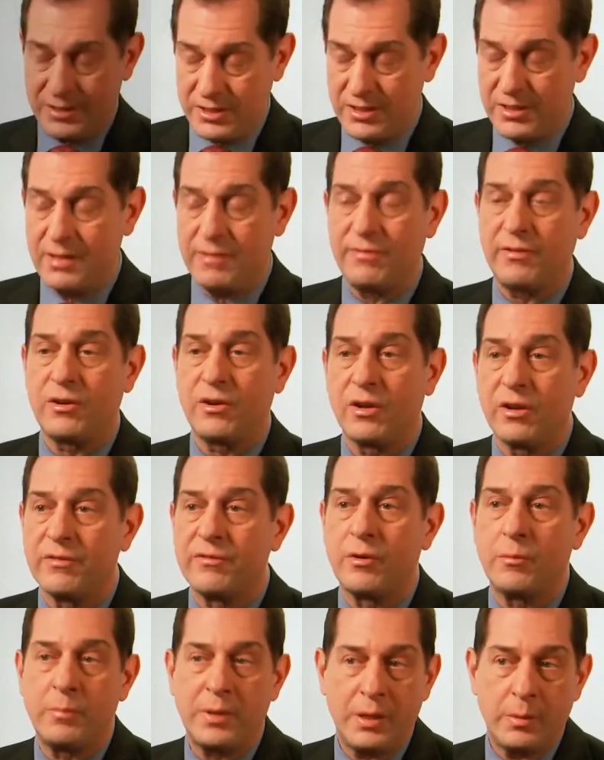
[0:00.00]
It's difficult
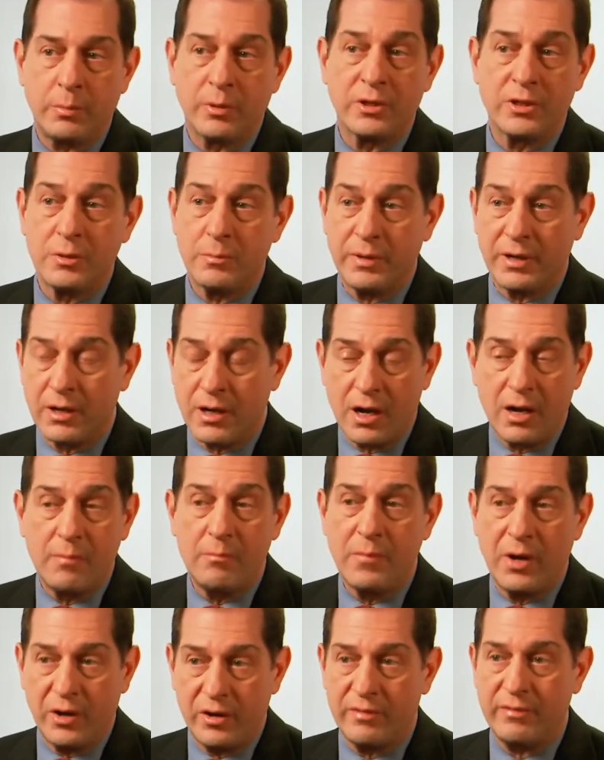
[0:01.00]
for people to
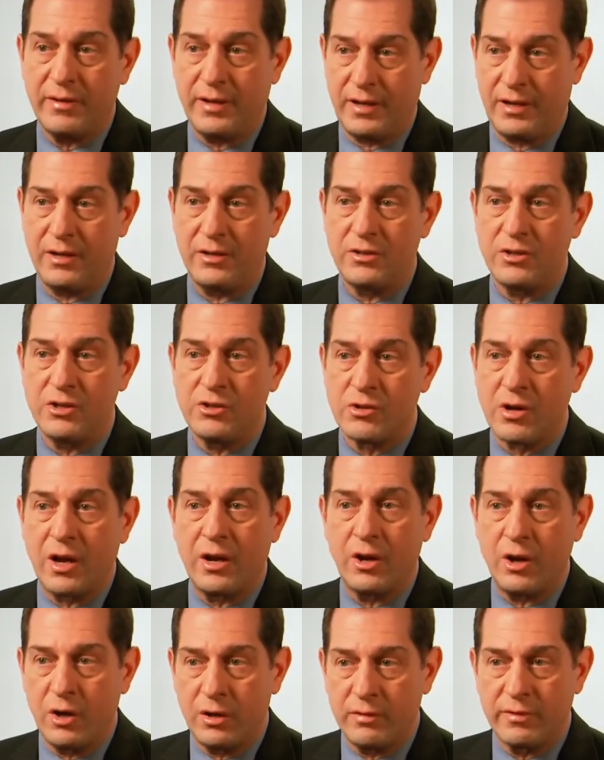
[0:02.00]
become motivated to
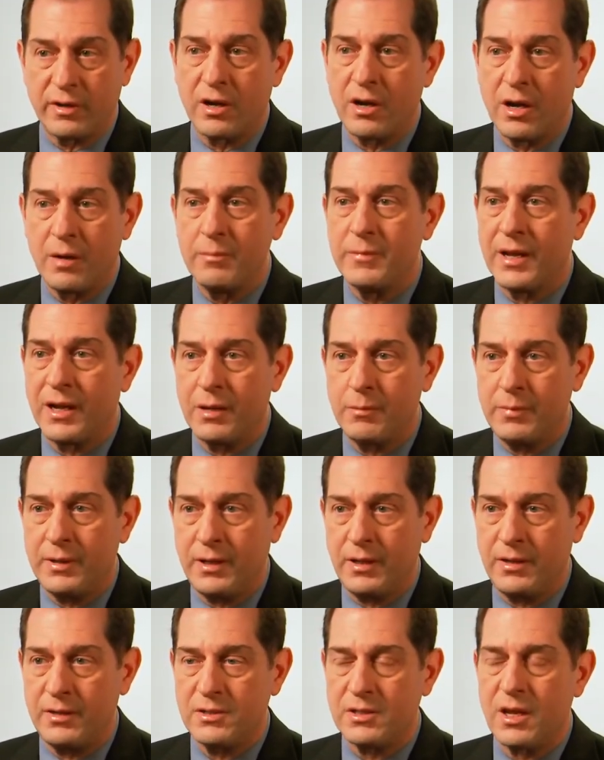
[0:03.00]
try to overcome
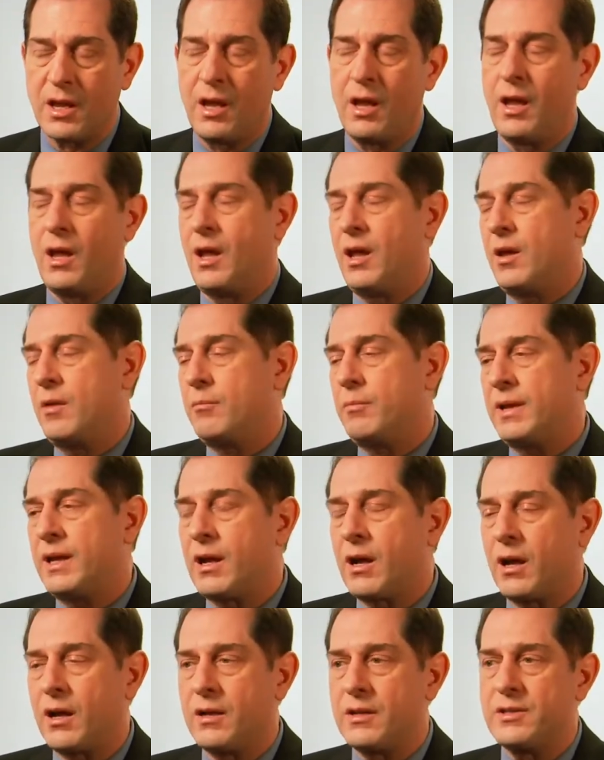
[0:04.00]
diabetes
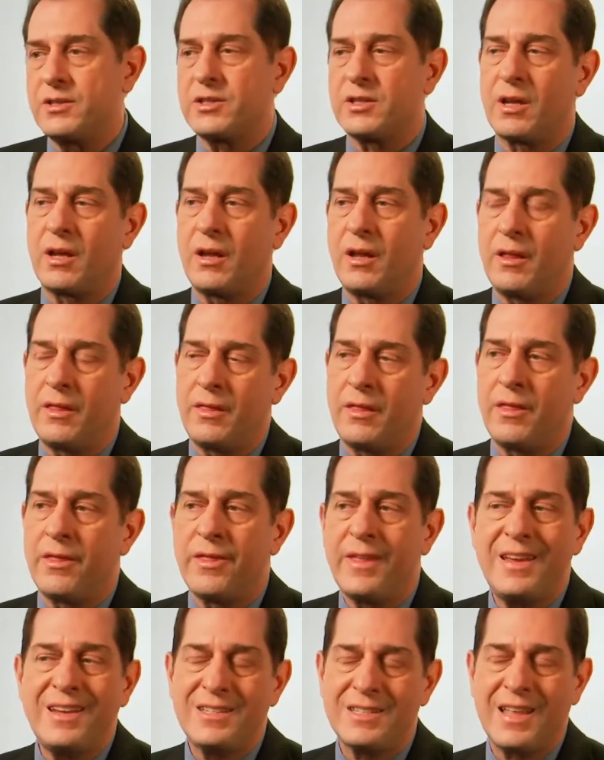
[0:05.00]
because the
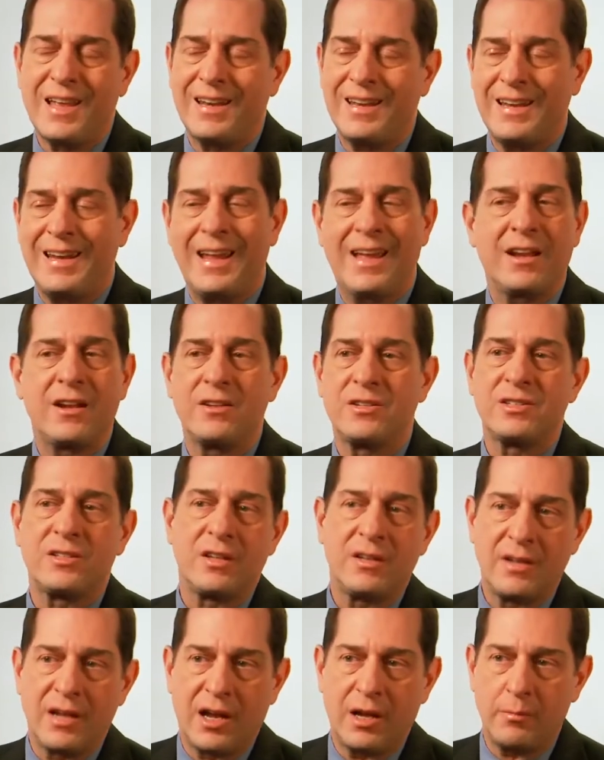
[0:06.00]
things that get us
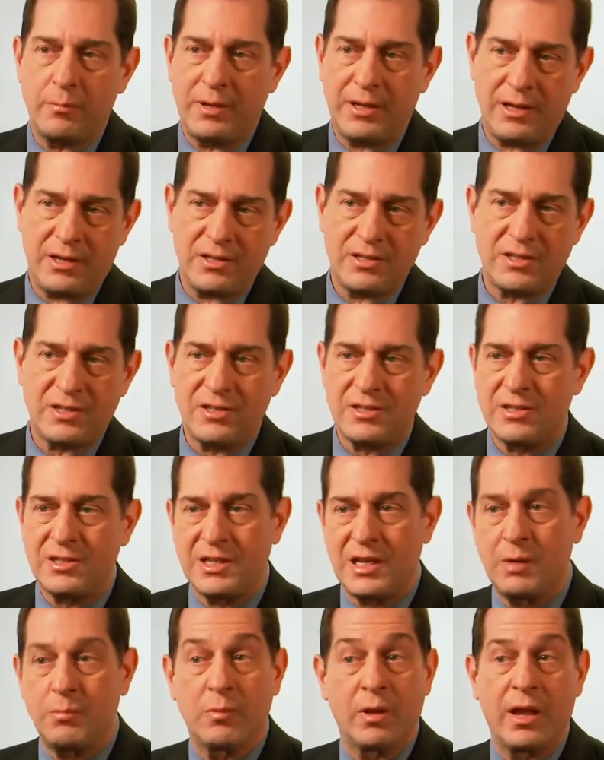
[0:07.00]
to diabetes
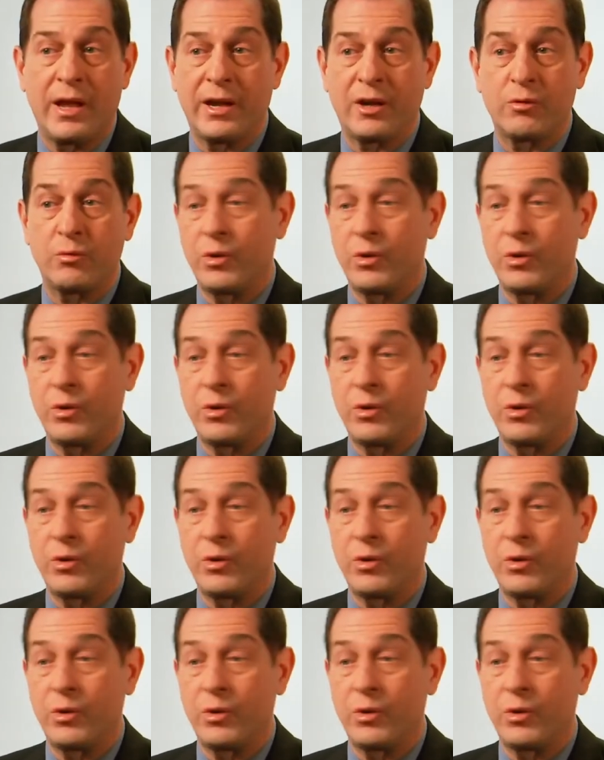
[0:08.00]
seem like